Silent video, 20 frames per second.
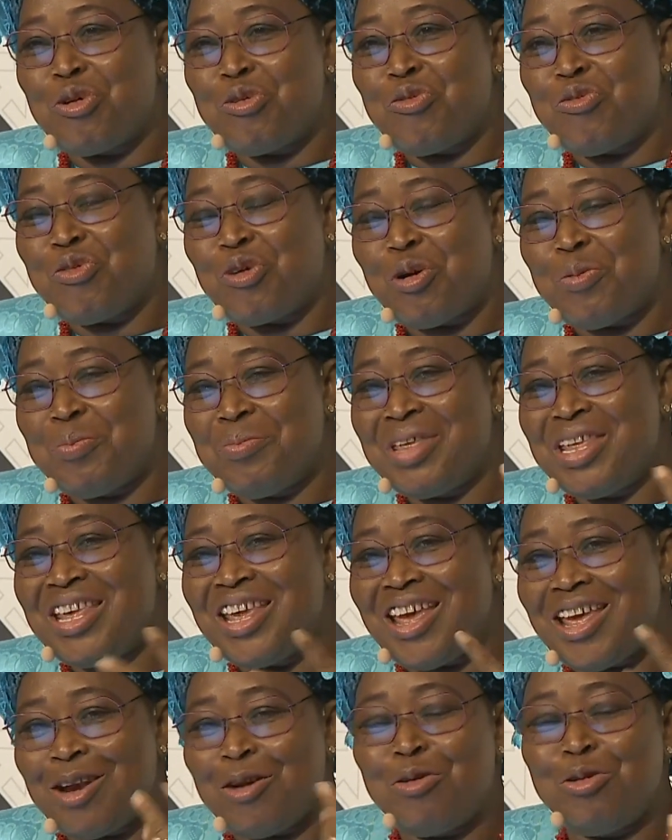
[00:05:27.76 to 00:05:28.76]
from
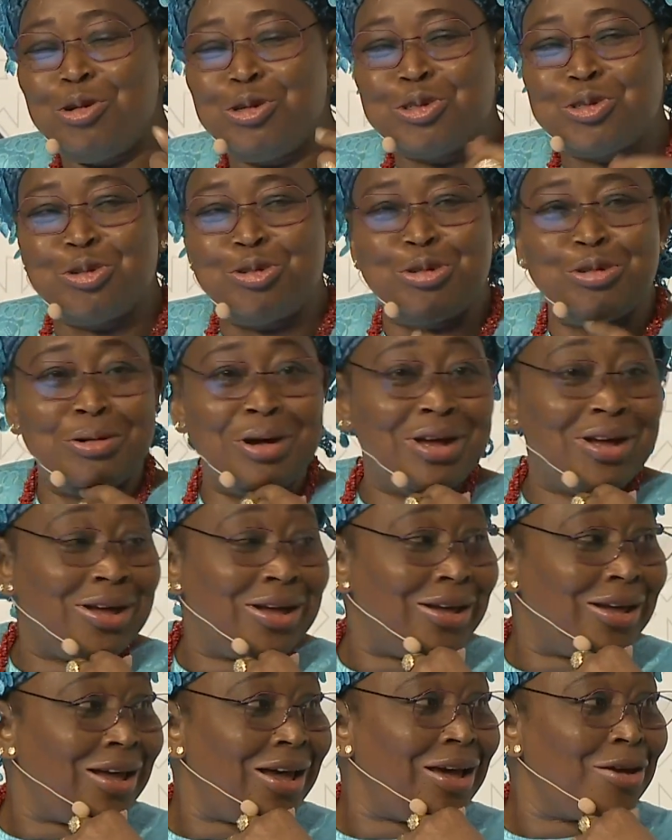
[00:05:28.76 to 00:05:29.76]
me, and also
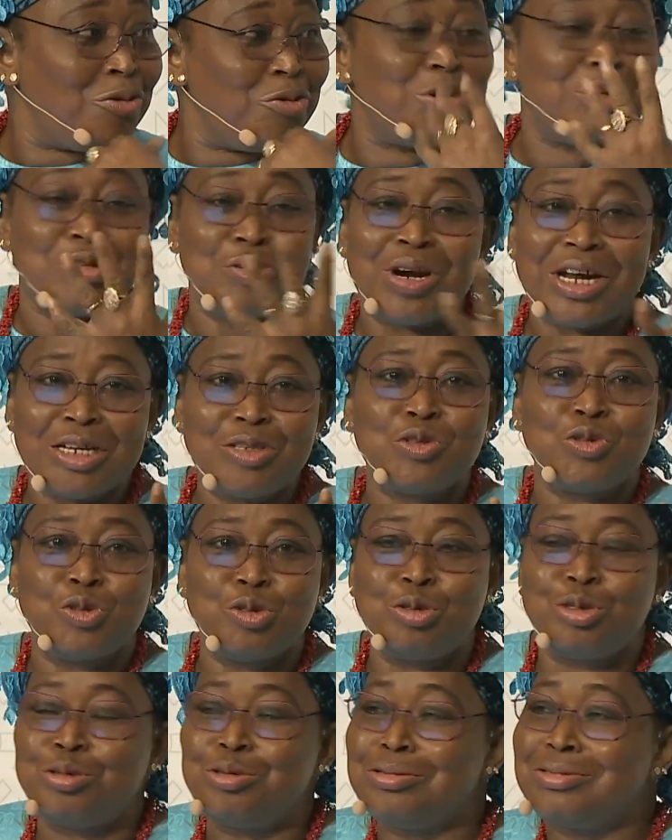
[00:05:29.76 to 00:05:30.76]
I will try
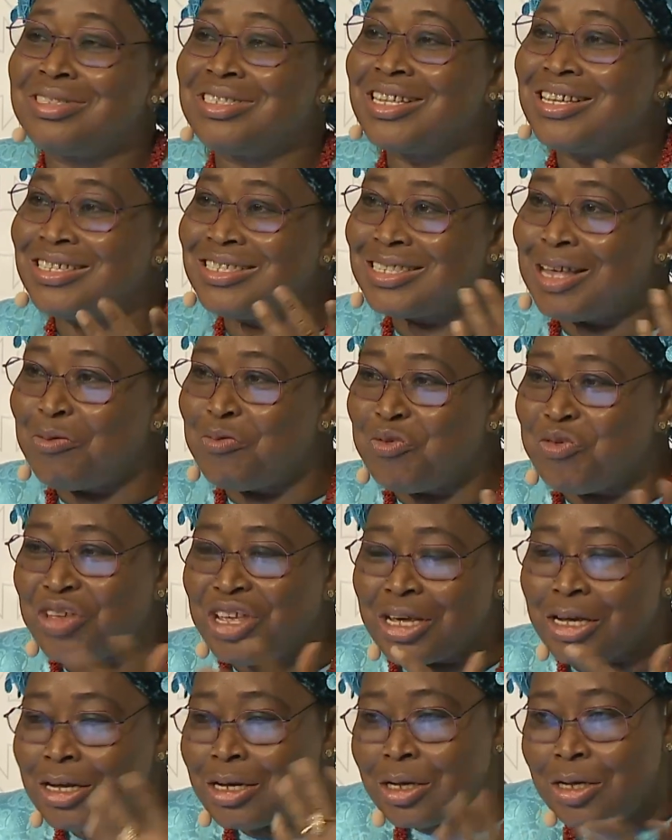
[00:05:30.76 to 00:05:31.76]
to say
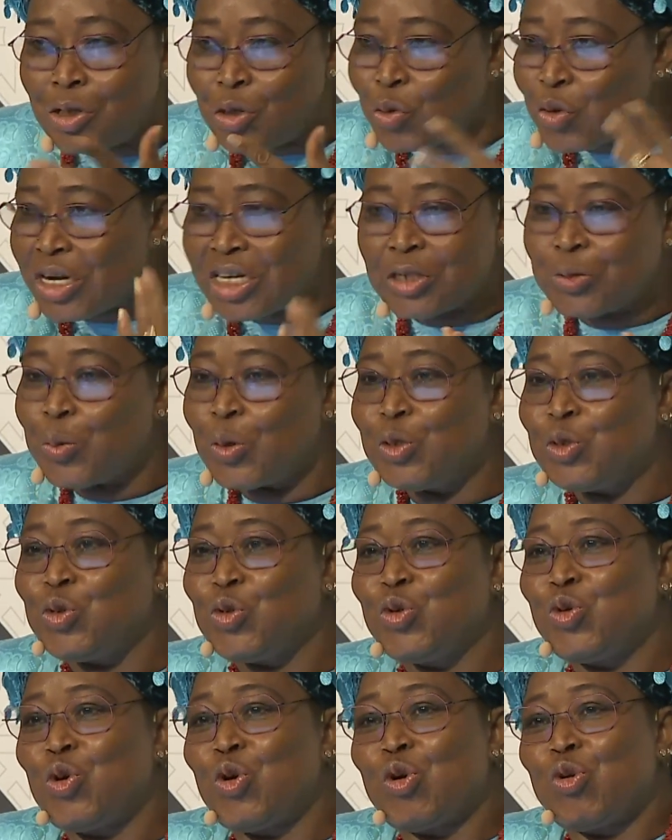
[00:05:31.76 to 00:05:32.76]
something to respond
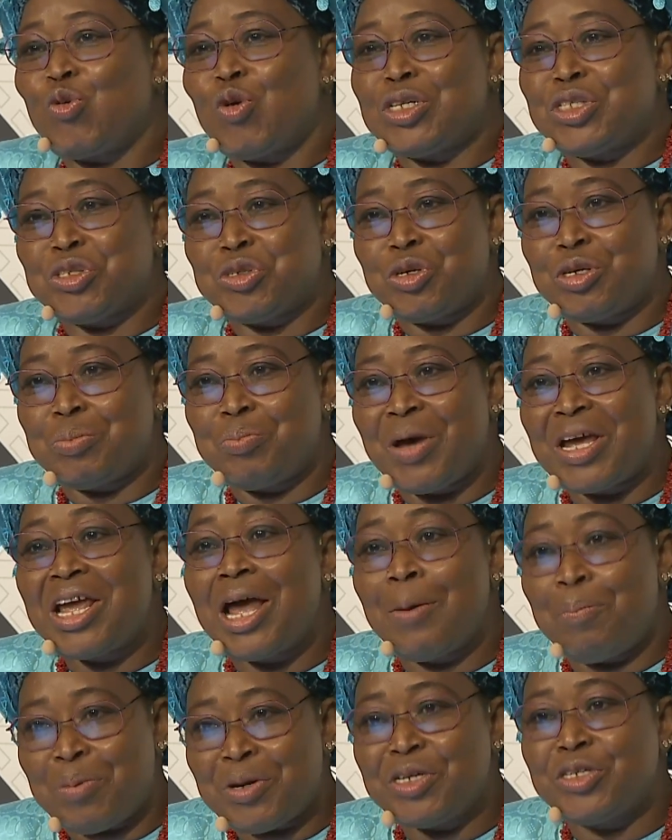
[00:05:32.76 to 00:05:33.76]
to your question, my
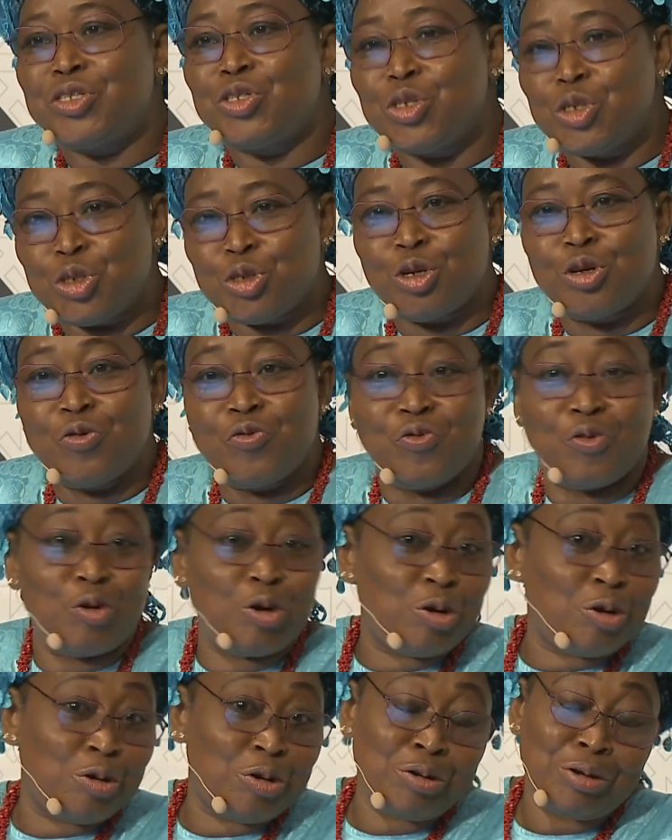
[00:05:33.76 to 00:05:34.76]
appreciation
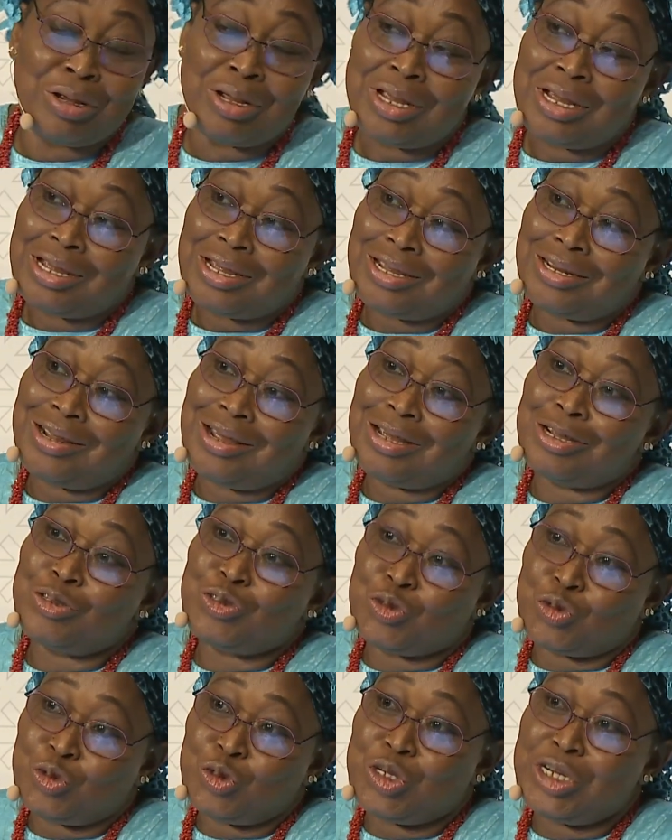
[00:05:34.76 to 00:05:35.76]
for
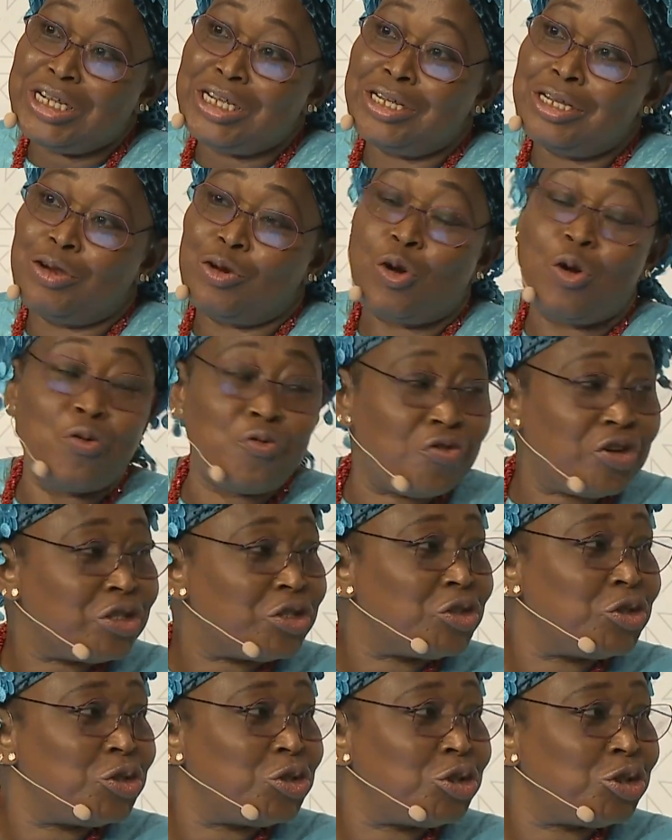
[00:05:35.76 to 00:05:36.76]
today's
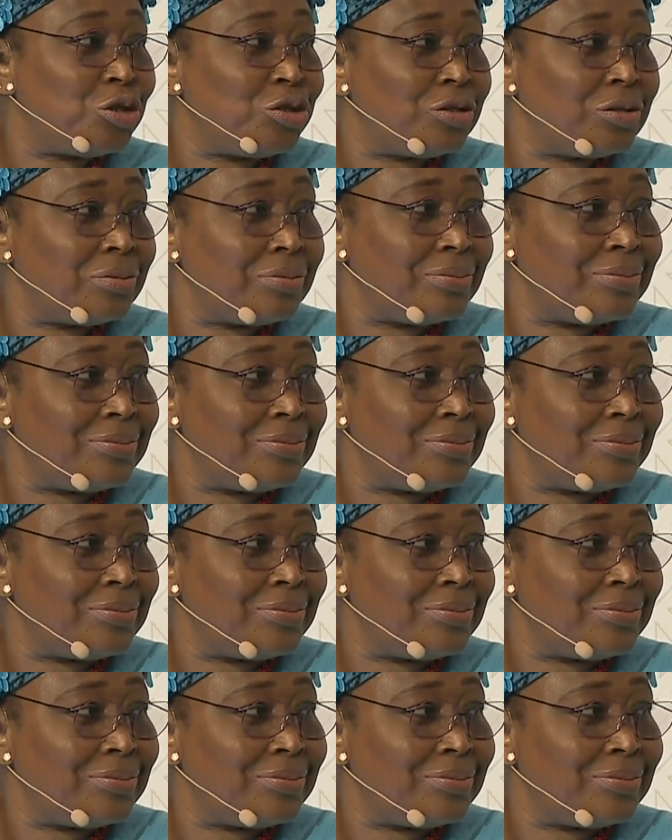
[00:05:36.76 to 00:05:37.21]
conversation.